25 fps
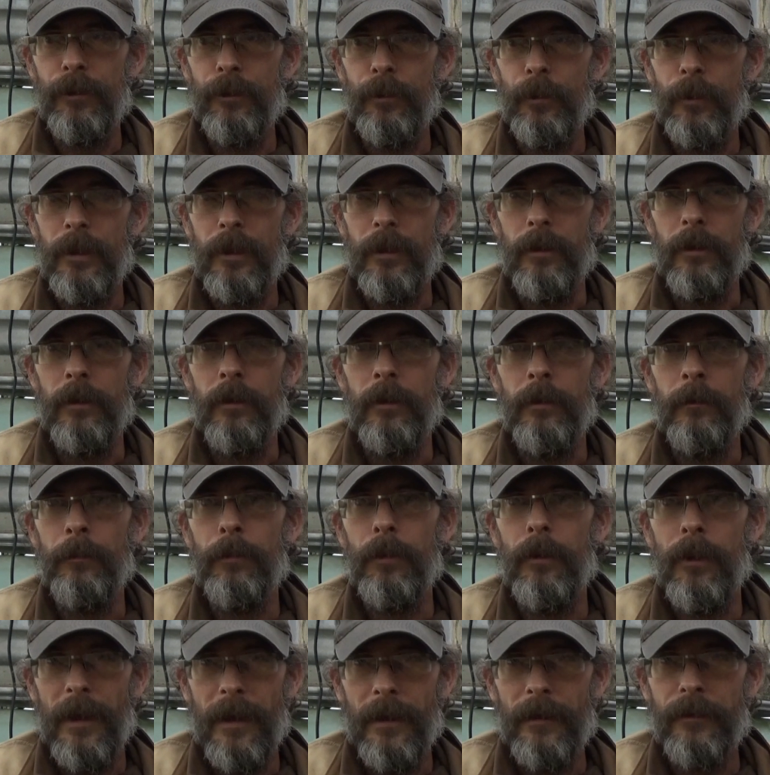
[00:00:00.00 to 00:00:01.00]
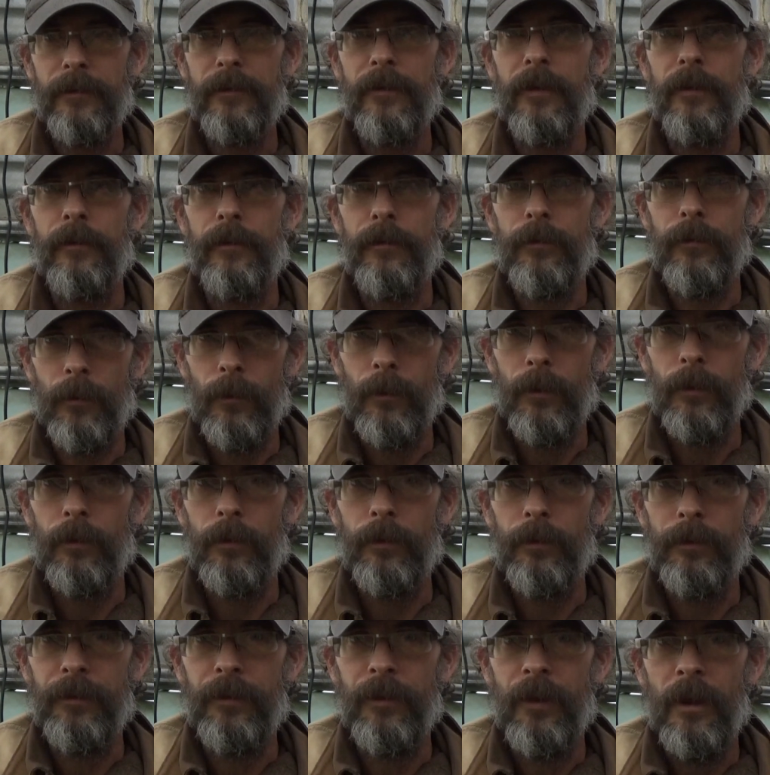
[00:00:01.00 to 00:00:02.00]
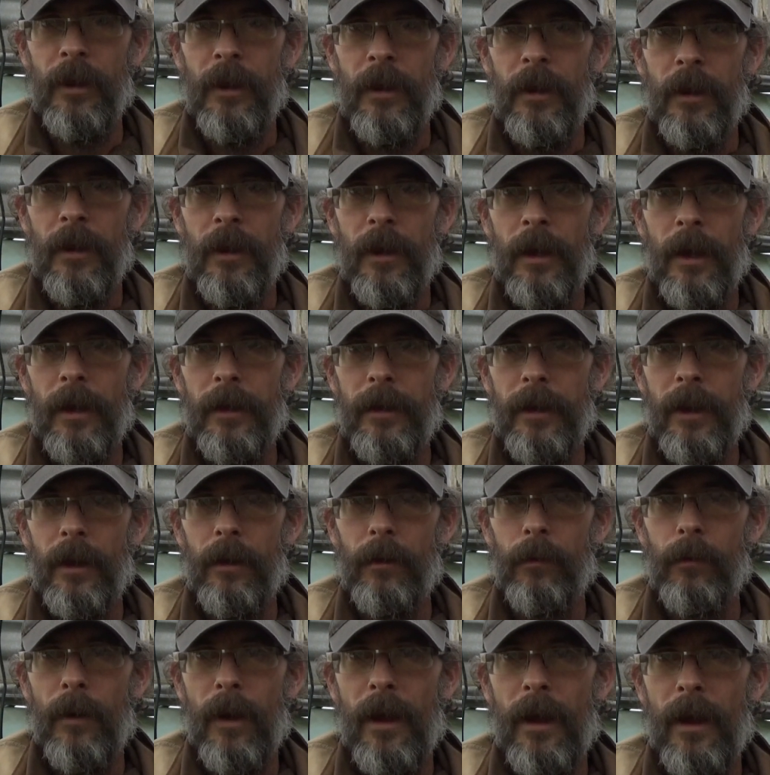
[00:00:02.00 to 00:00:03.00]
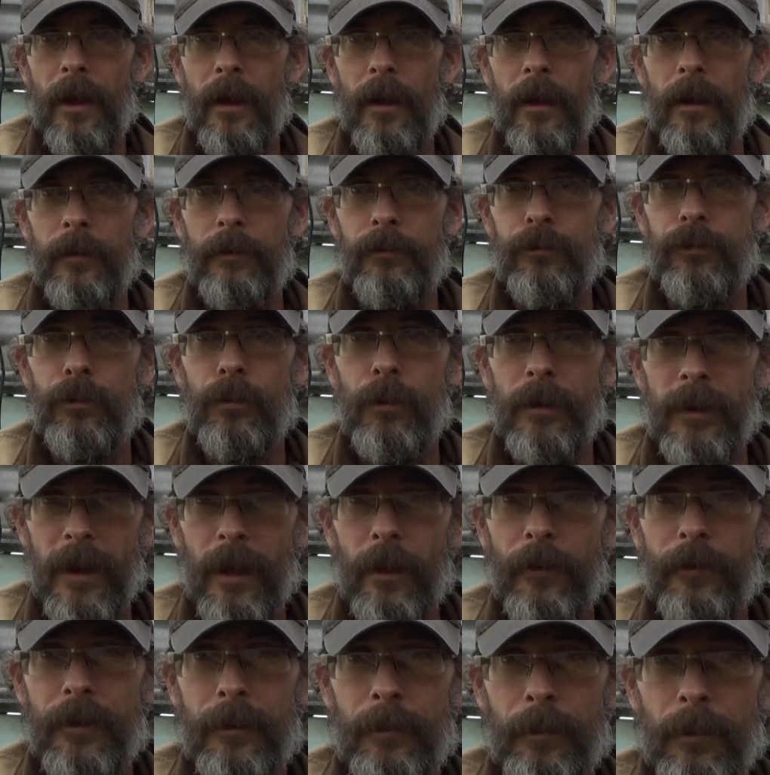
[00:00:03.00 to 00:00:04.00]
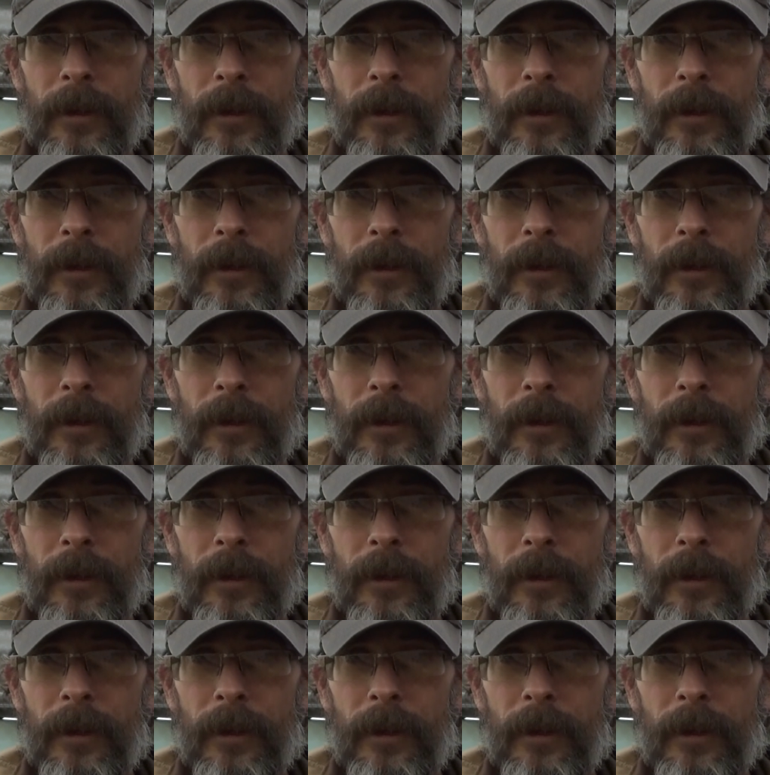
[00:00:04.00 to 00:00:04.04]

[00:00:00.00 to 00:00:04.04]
between plants and soils, and how truly healthy